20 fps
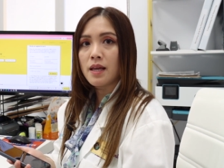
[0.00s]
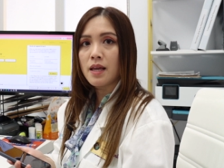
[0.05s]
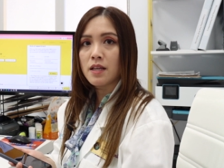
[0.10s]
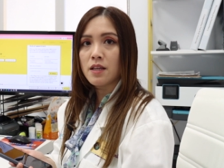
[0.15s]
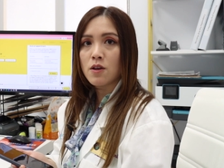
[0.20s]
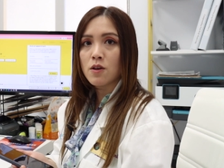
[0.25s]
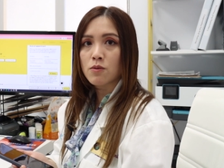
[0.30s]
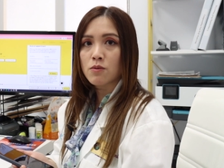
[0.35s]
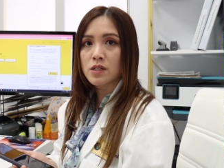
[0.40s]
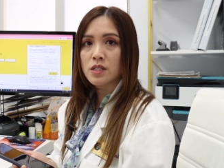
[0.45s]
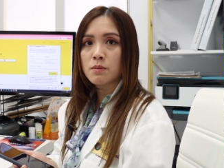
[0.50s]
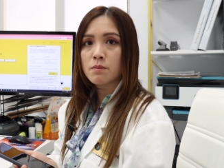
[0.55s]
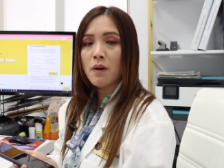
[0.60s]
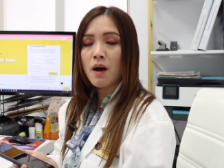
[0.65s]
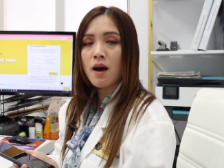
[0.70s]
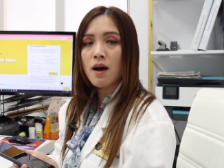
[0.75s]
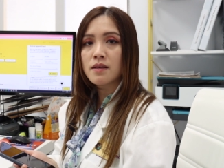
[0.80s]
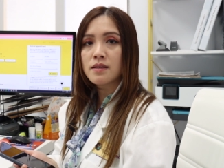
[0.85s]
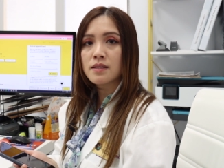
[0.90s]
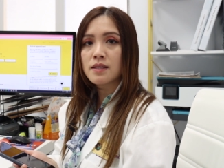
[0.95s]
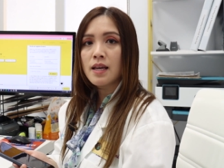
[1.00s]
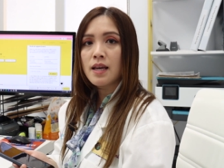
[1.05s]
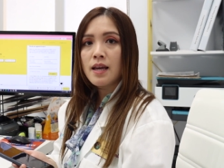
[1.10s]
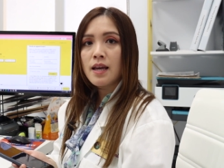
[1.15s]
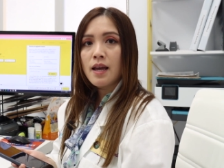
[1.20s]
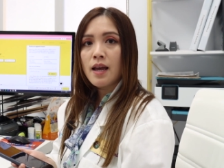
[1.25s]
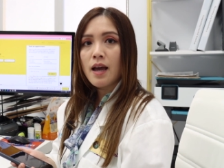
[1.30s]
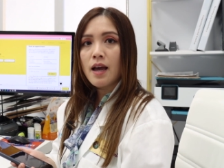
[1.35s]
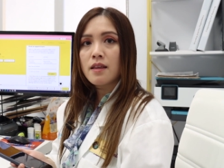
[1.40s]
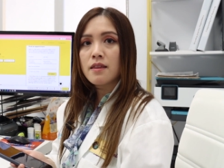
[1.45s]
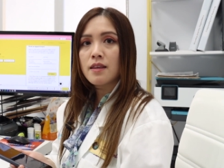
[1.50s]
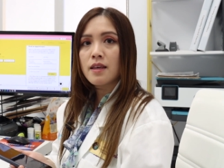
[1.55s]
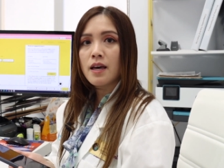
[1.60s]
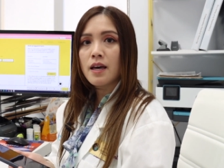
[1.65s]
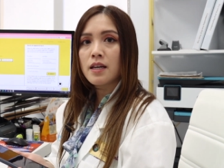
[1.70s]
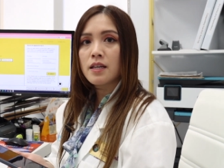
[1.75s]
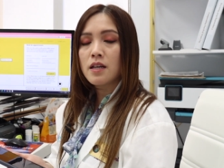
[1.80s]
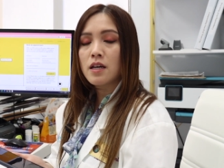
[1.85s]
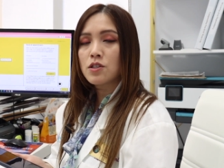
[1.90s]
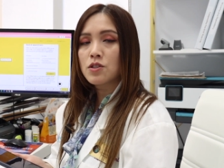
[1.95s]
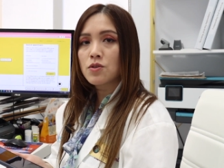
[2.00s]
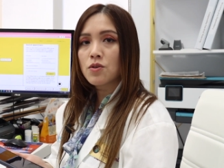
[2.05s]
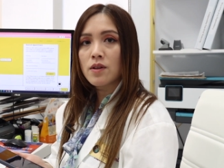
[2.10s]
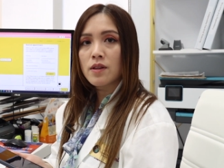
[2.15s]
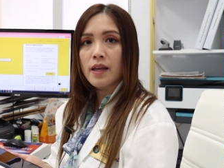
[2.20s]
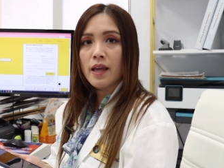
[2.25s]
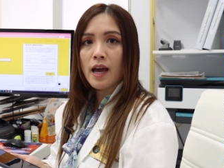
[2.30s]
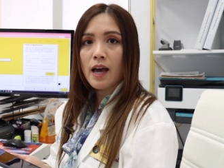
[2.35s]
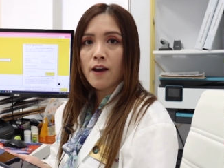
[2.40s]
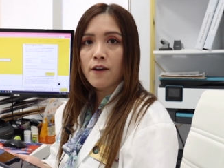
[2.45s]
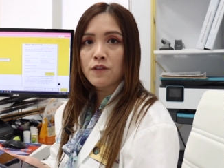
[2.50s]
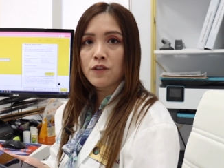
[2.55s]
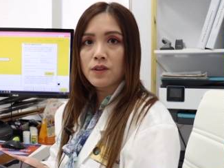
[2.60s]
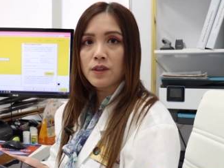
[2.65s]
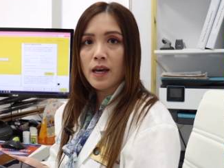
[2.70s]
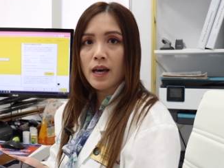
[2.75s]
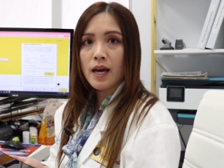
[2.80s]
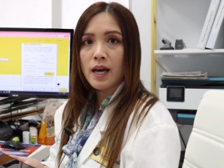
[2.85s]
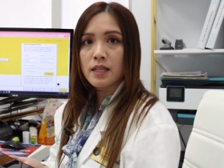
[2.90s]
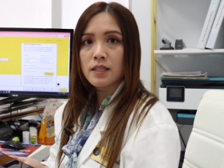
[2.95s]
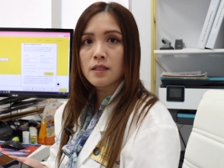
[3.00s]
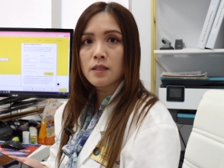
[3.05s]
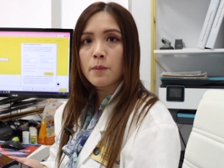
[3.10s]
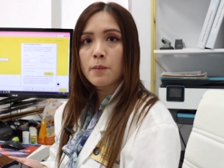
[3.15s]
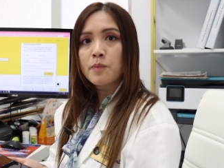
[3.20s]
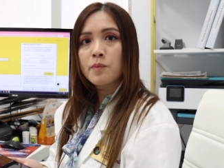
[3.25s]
in your response. And then shortly after that,